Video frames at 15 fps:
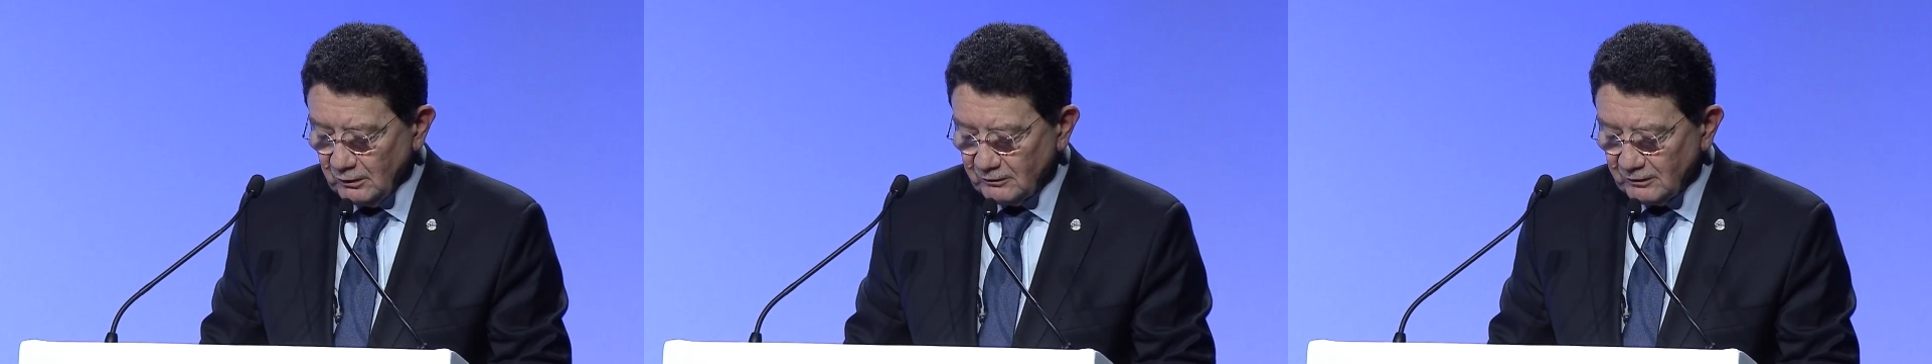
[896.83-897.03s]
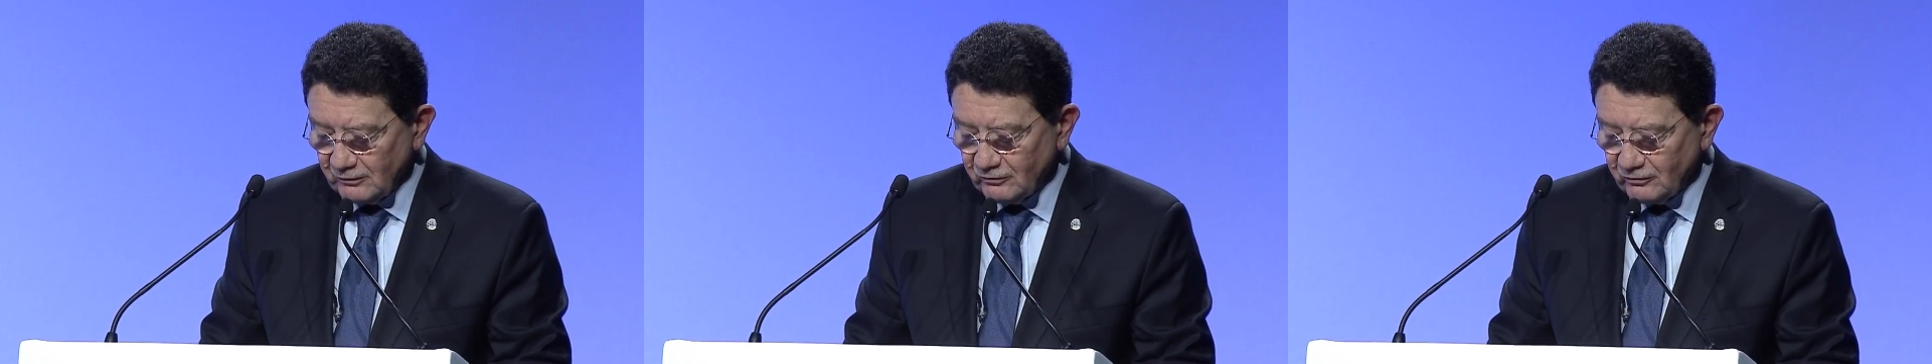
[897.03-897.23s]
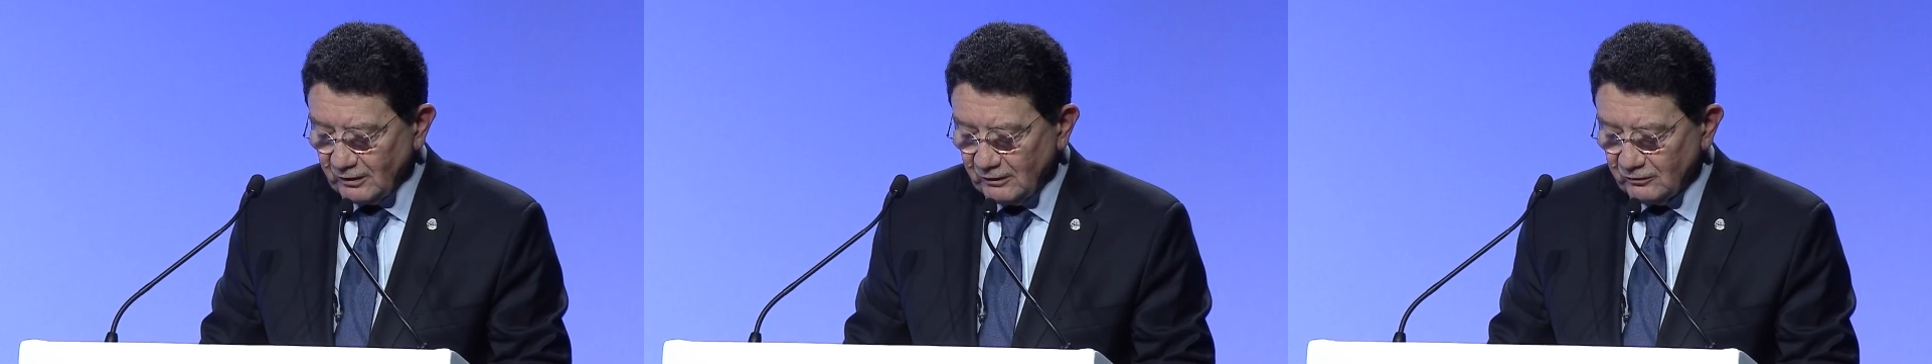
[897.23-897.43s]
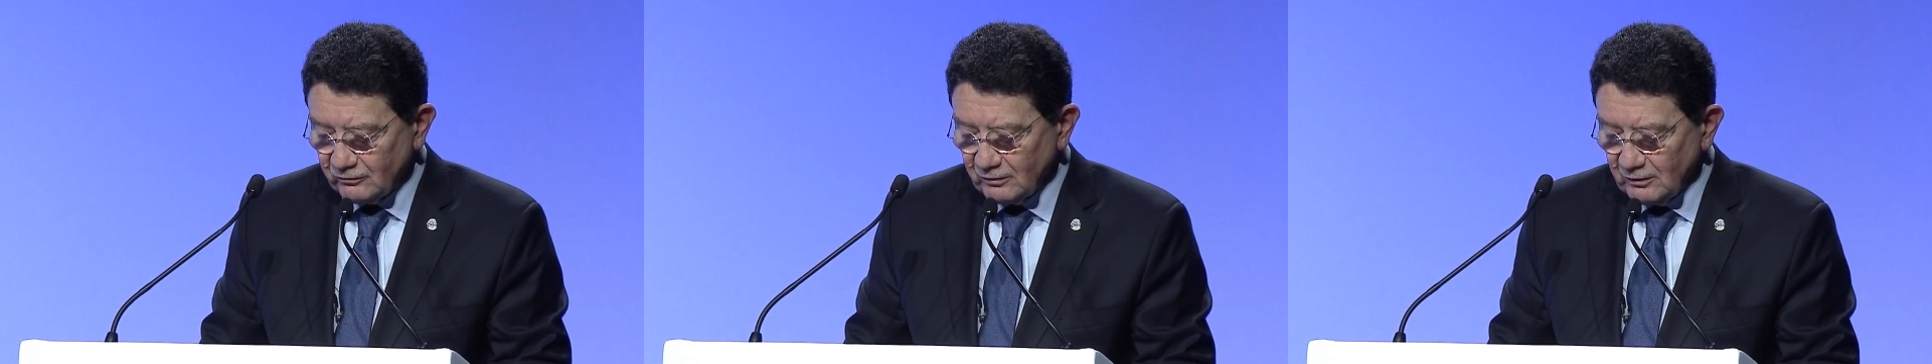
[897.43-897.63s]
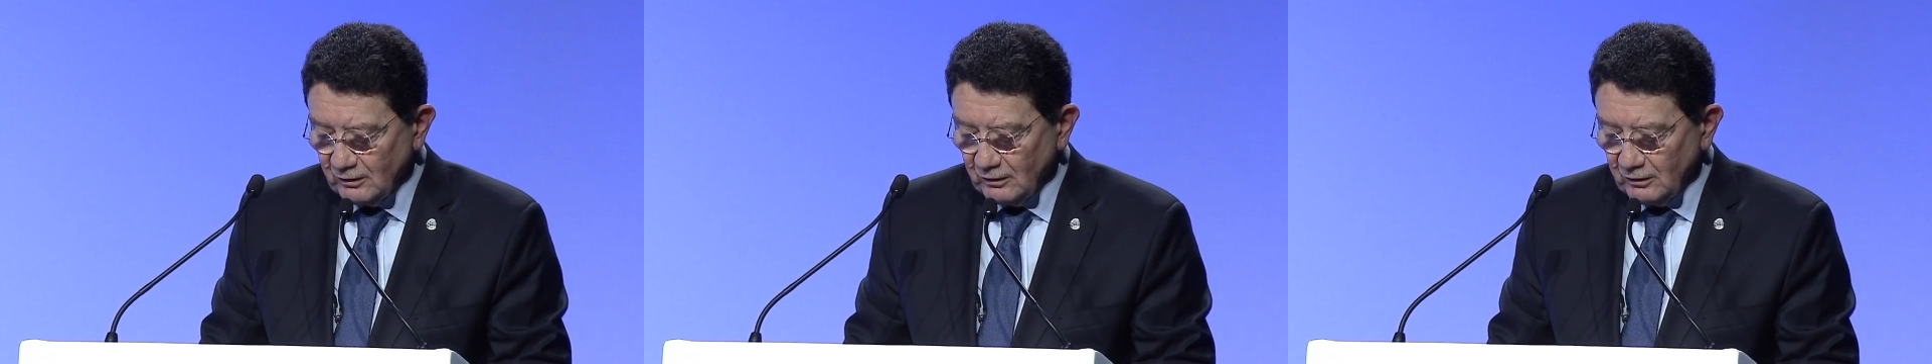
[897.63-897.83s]
that
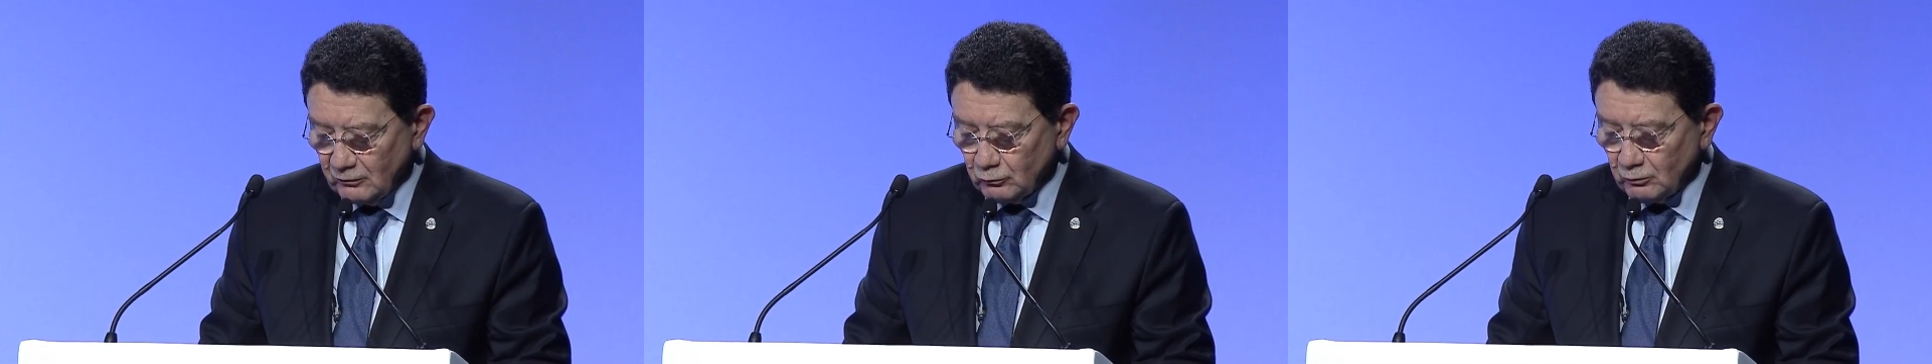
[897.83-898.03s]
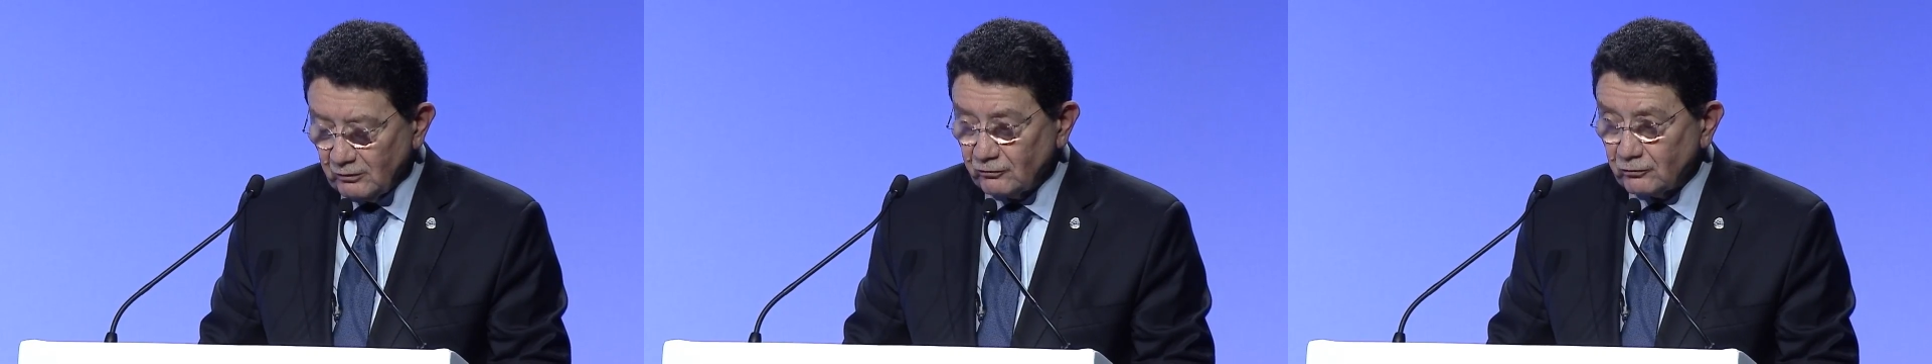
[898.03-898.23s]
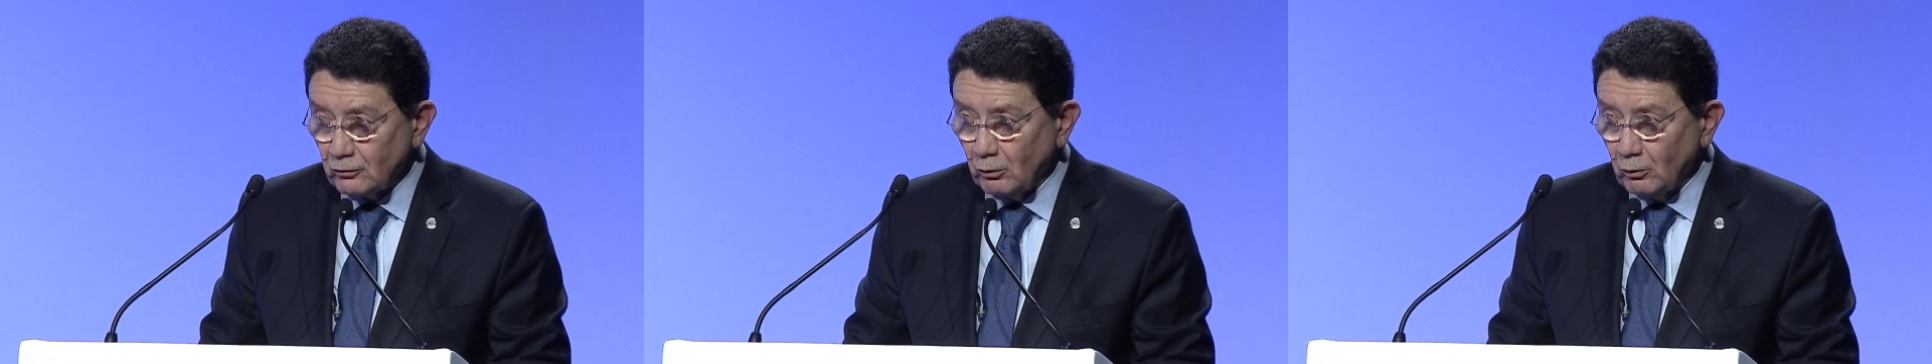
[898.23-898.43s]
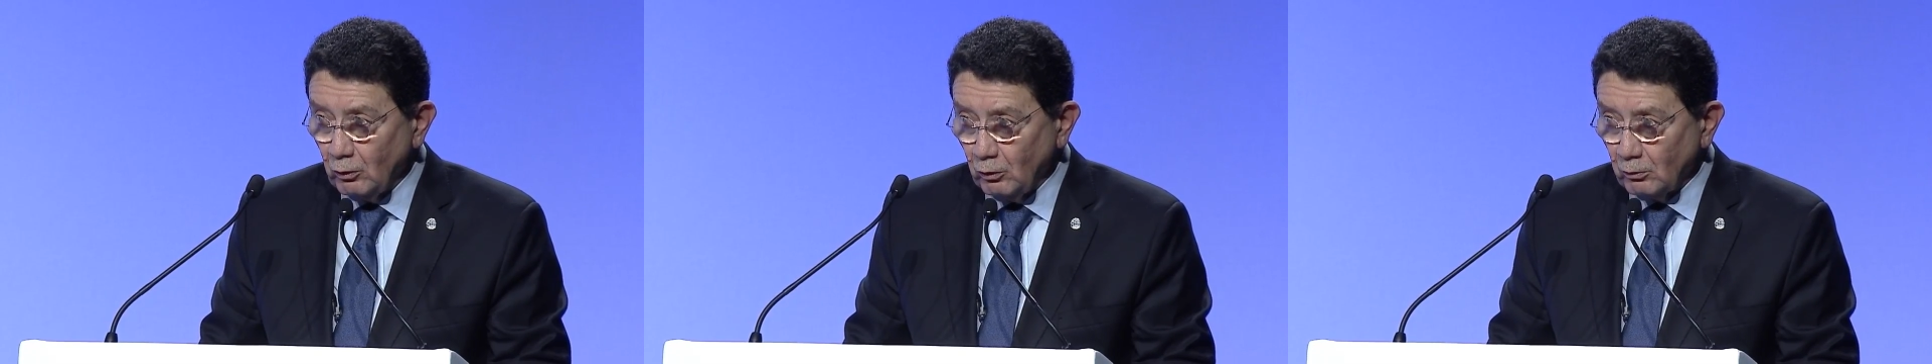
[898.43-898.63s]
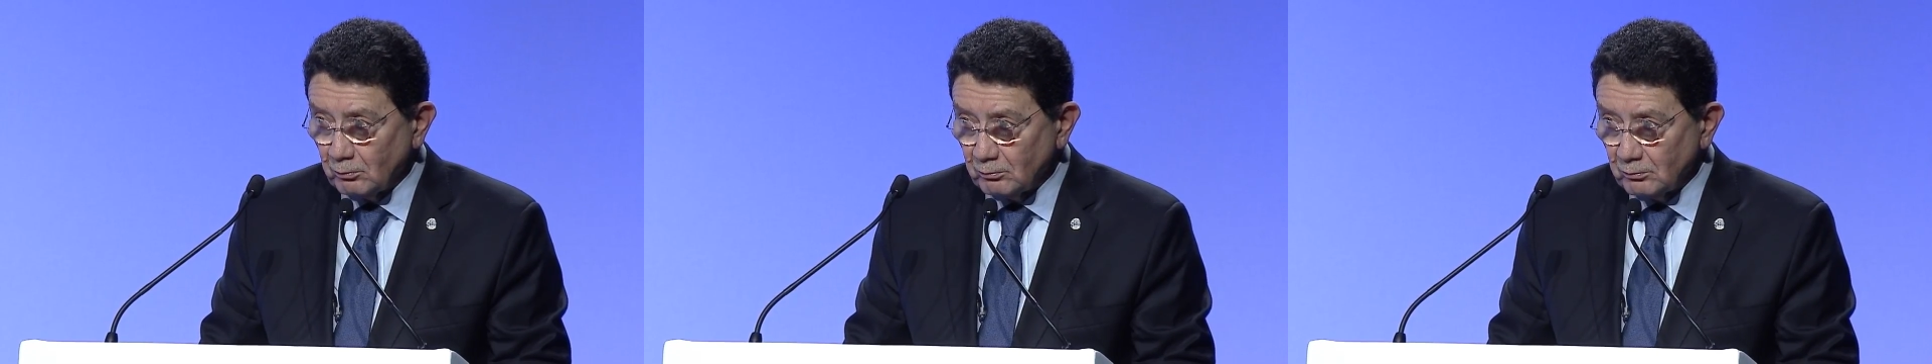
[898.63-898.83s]
says, tourists go
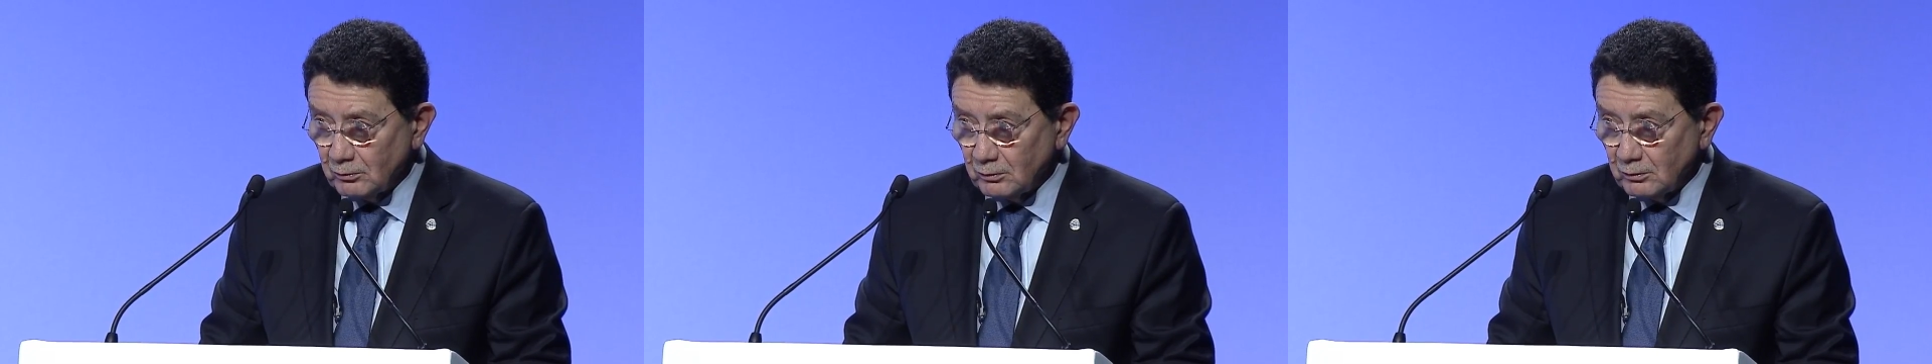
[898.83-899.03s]
home,